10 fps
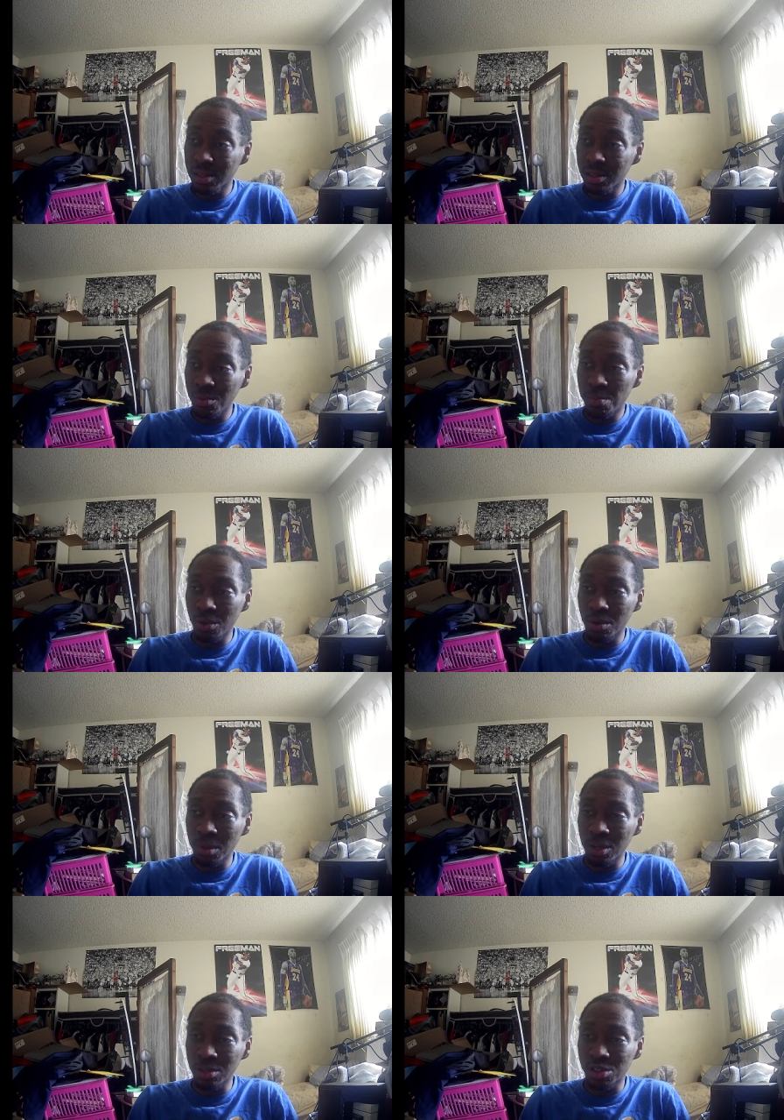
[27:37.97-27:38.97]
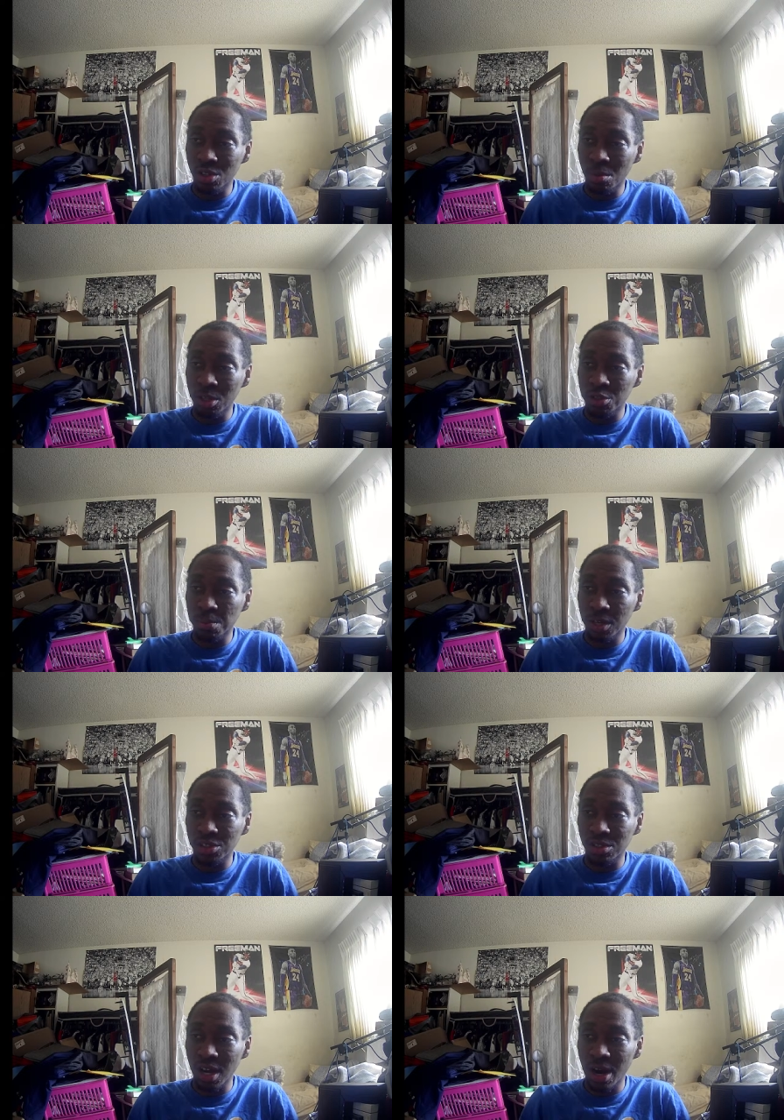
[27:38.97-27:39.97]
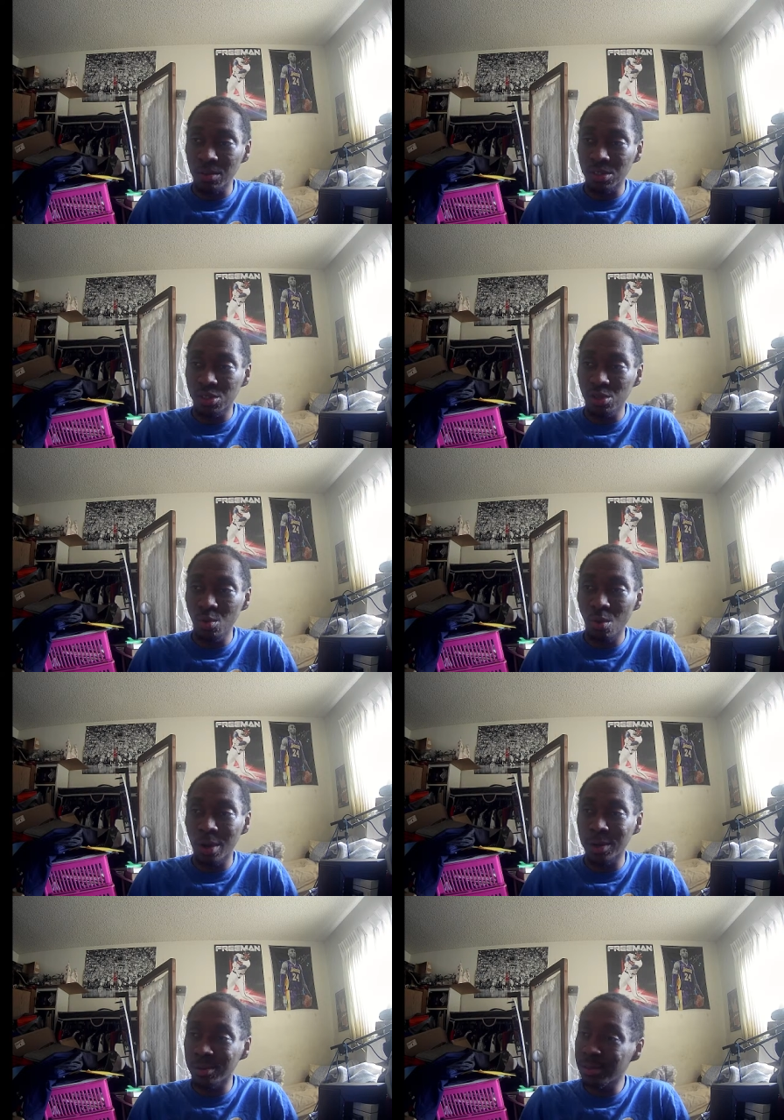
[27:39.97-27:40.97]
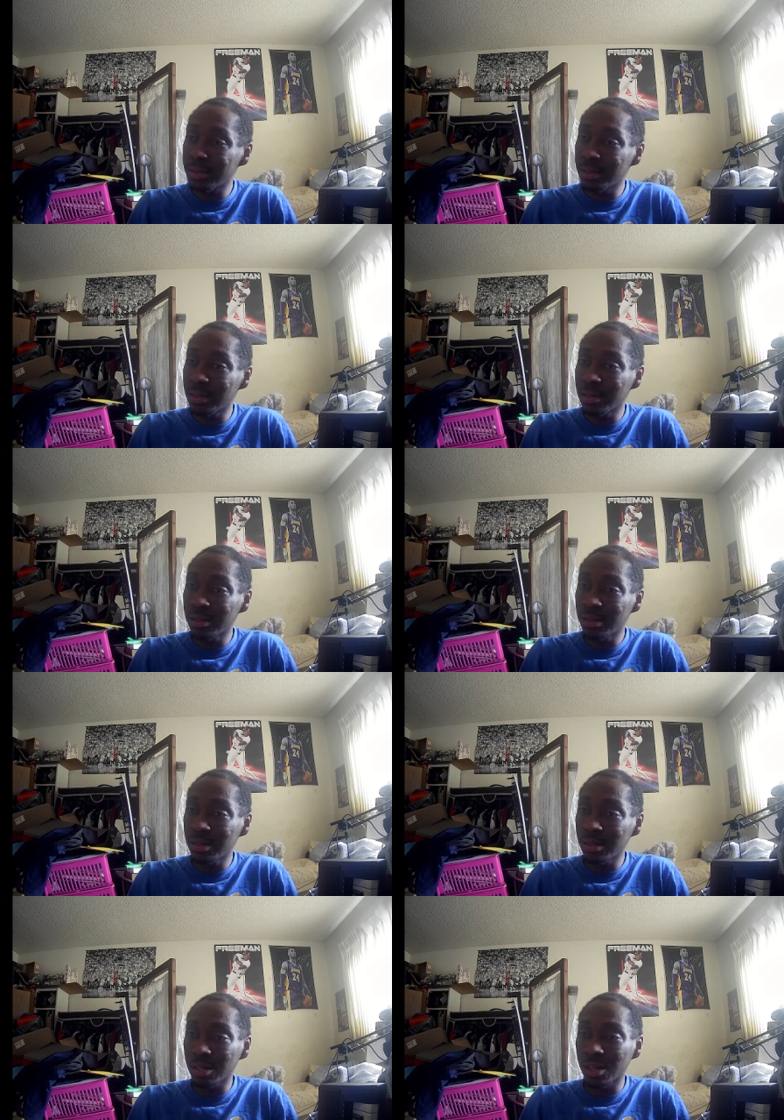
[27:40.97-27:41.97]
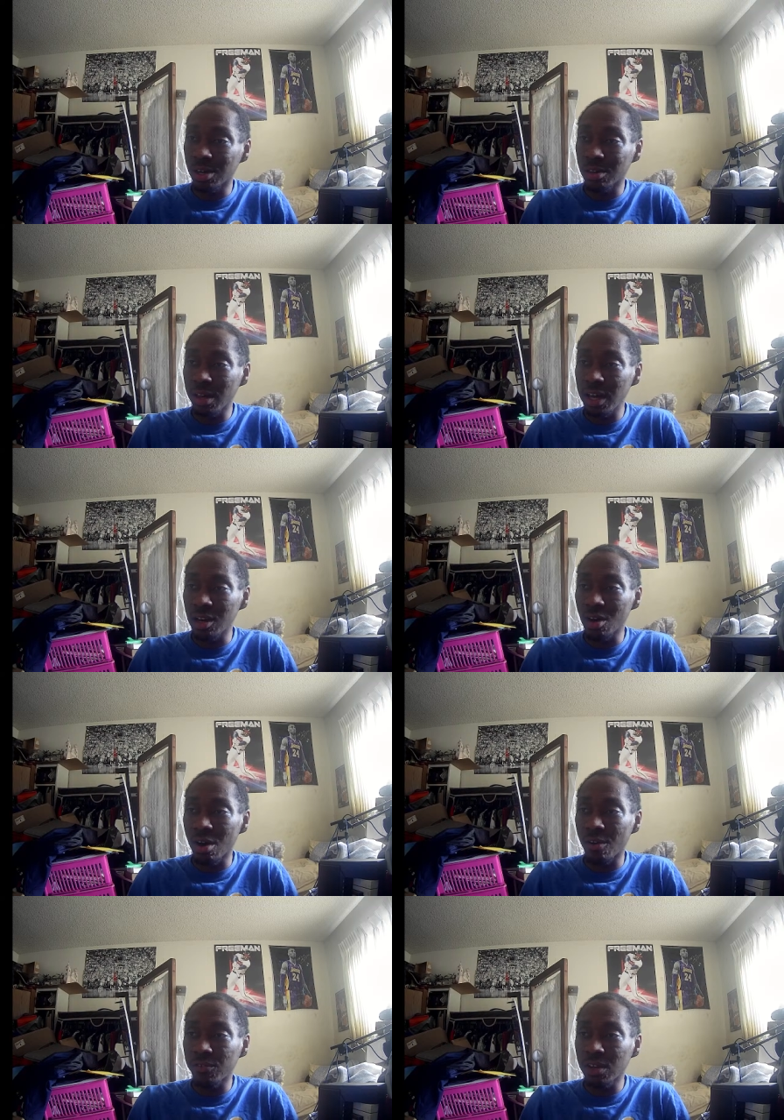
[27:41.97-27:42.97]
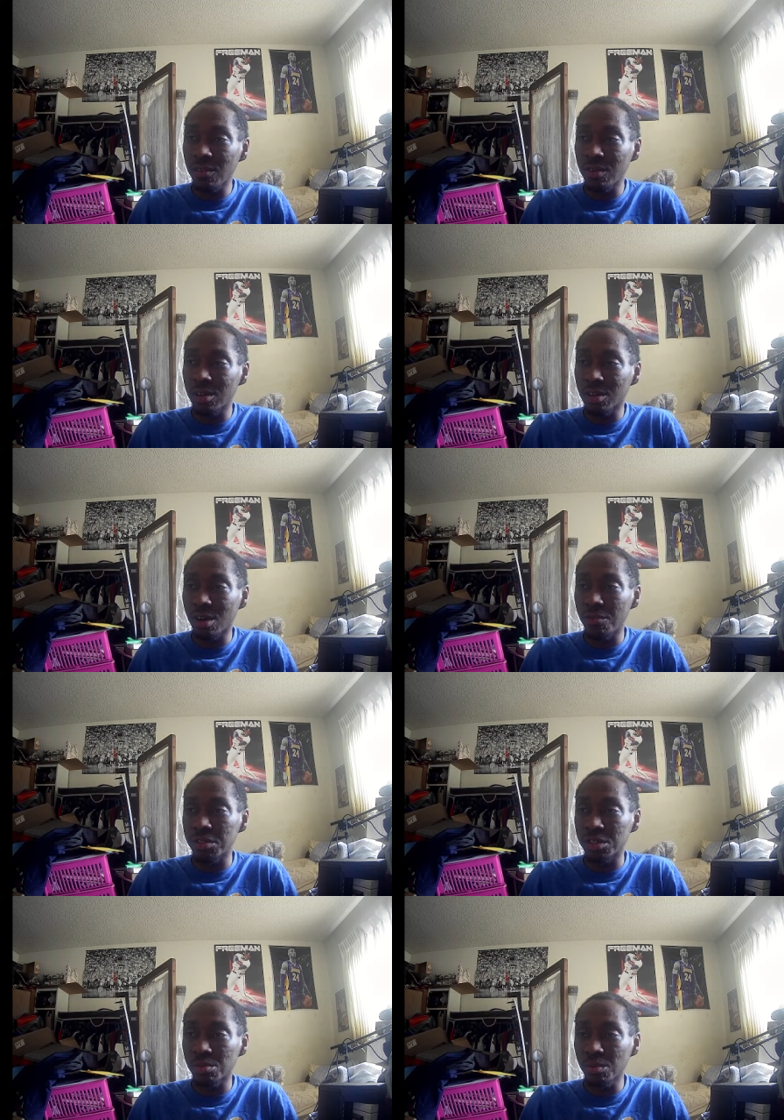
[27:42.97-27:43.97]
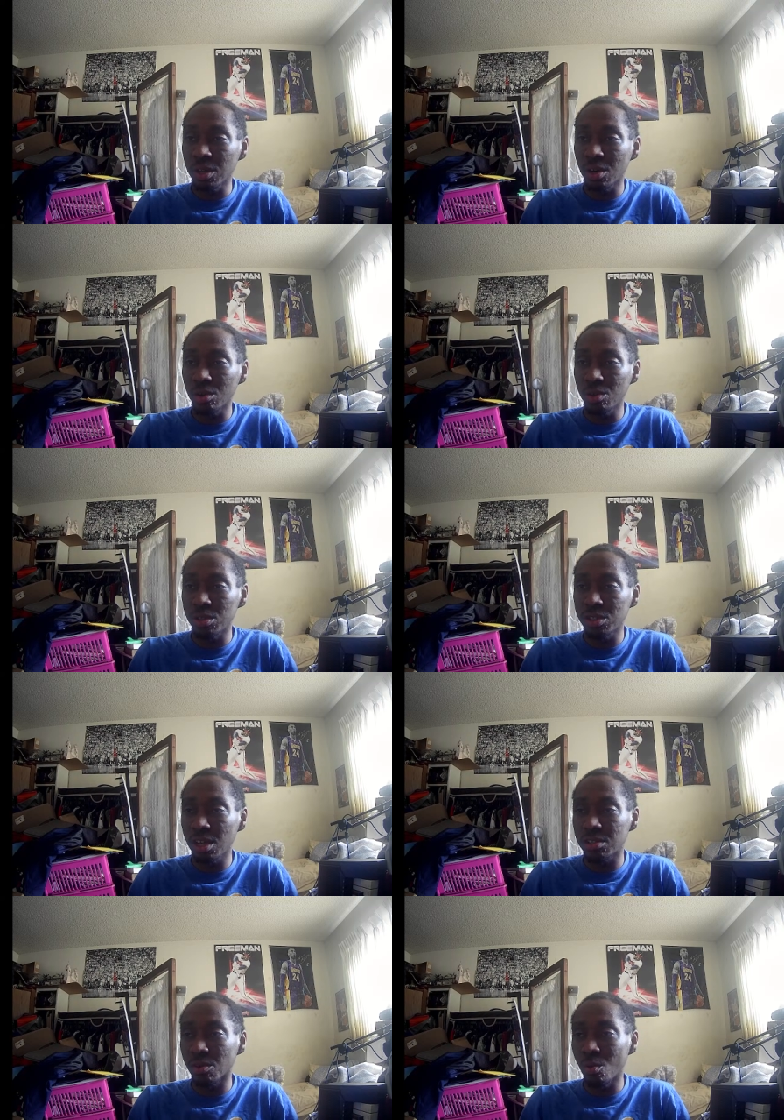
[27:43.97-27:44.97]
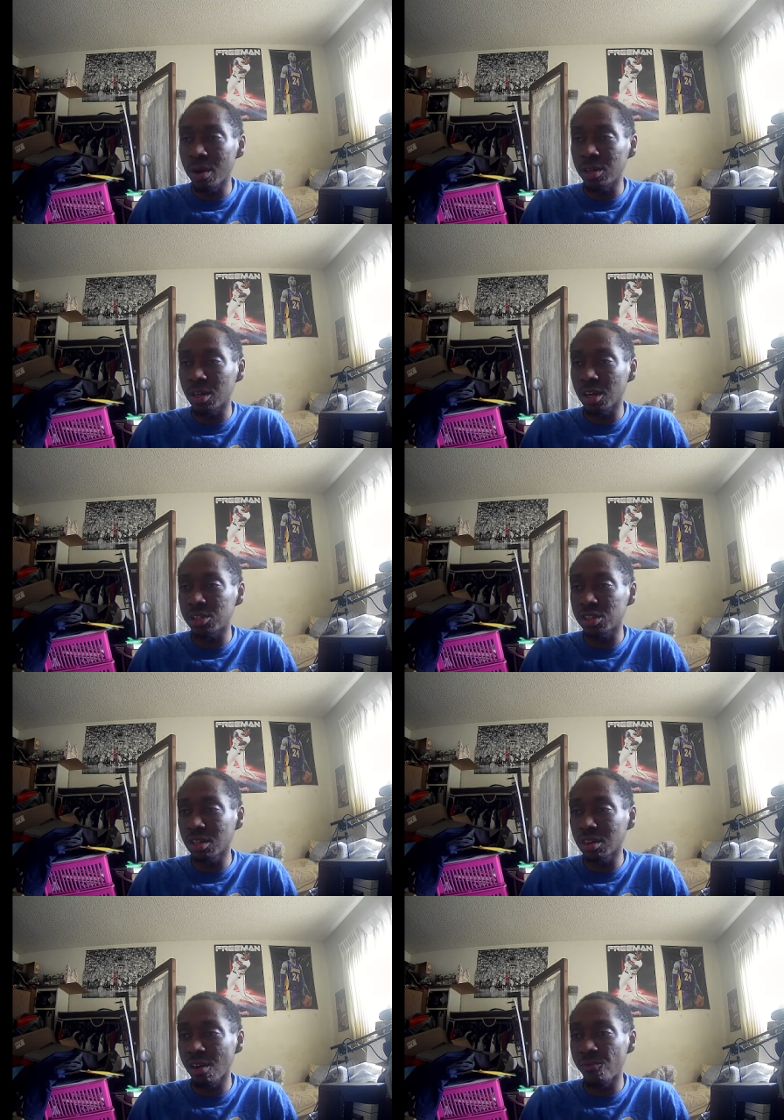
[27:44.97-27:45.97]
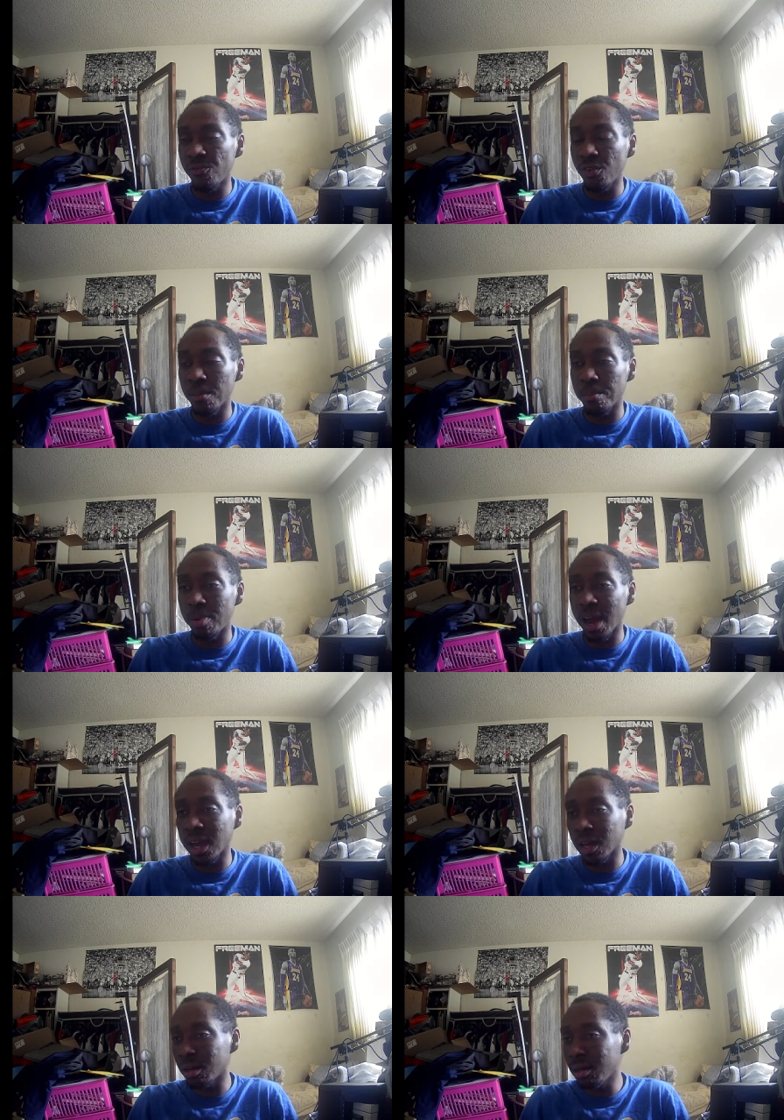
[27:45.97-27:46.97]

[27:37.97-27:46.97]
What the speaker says: You put them under so much pressure. Now it's 2-1. Look here. Laid it off. Give it to Kovacic. Rico Lewis gives it one touch. Left foot. Bang.